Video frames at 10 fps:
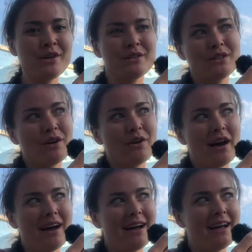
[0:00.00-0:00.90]
So
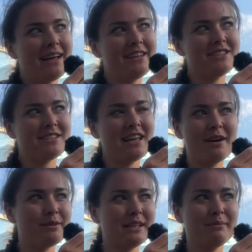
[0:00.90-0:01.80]
I just, yeah, I
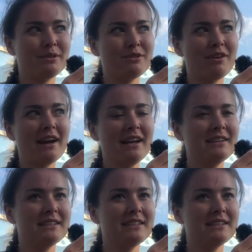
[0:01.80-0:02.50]
was able to ride in.